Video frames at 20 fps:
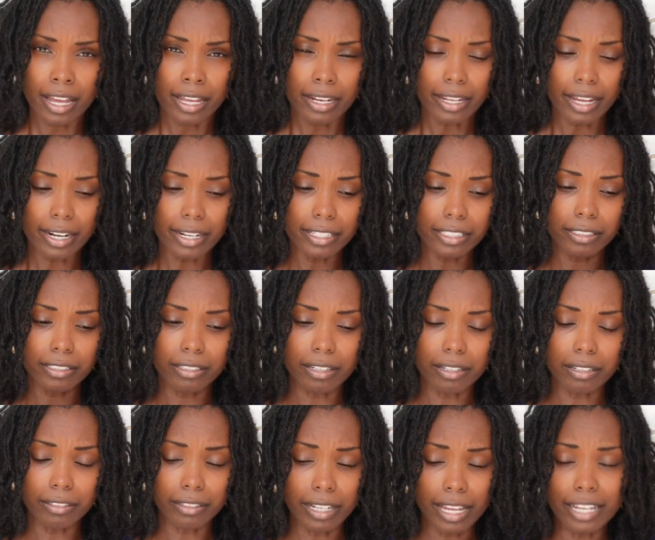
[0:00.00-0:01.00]
That has
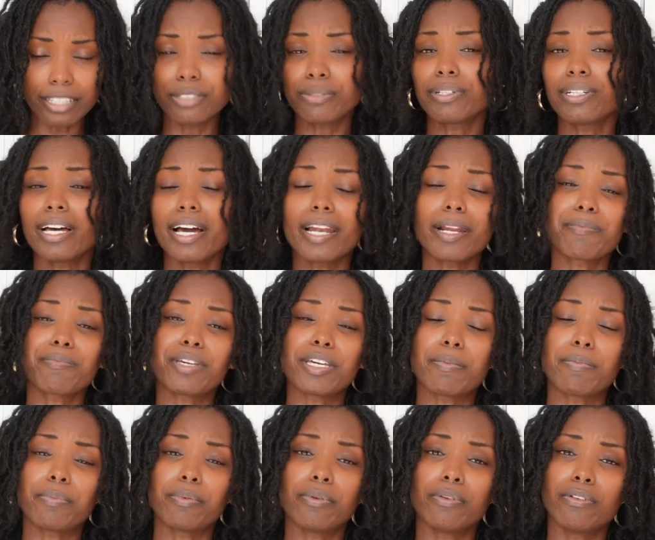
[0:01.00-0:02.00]
led to a lot of
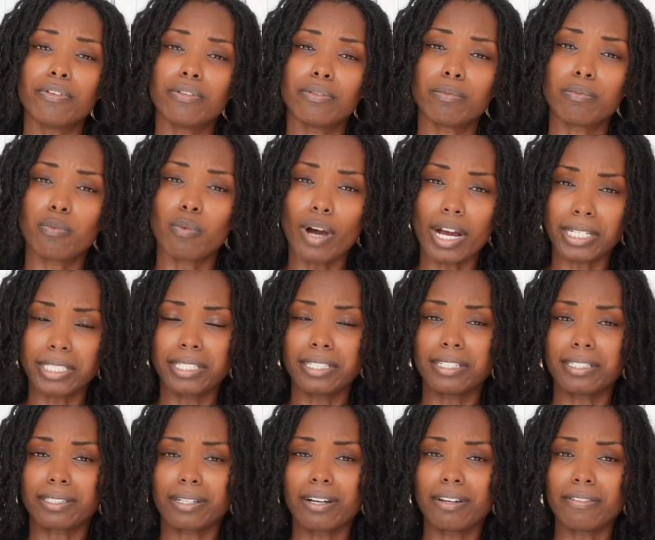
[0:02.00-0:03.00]
people watching
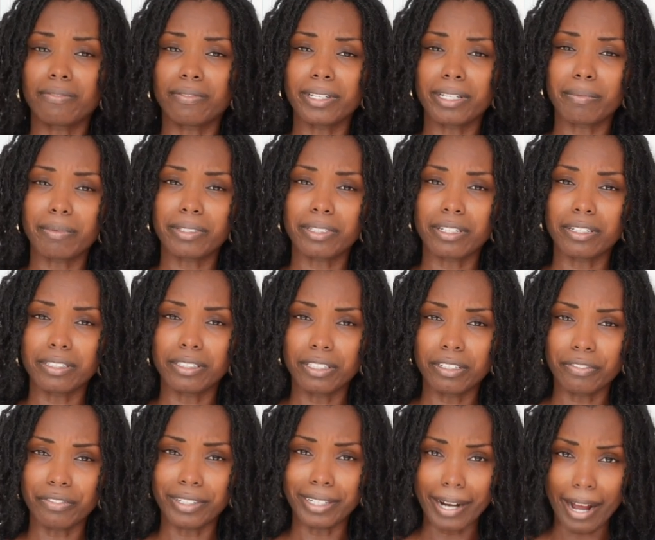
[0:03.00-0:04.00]
this conflict with a
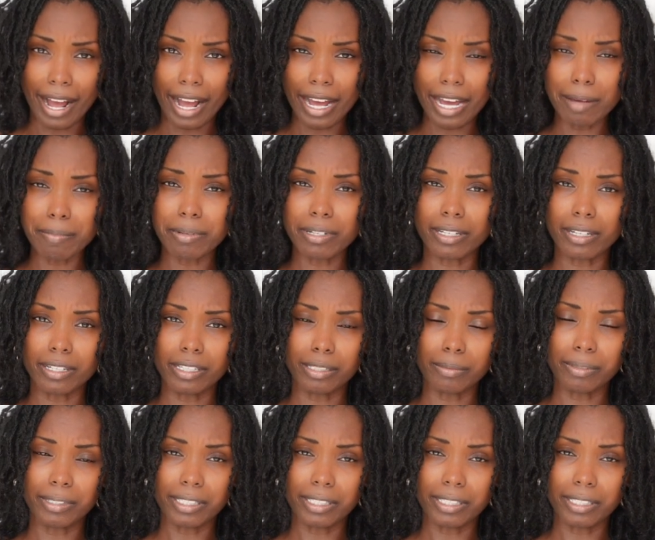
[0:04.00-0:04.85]
different eye because we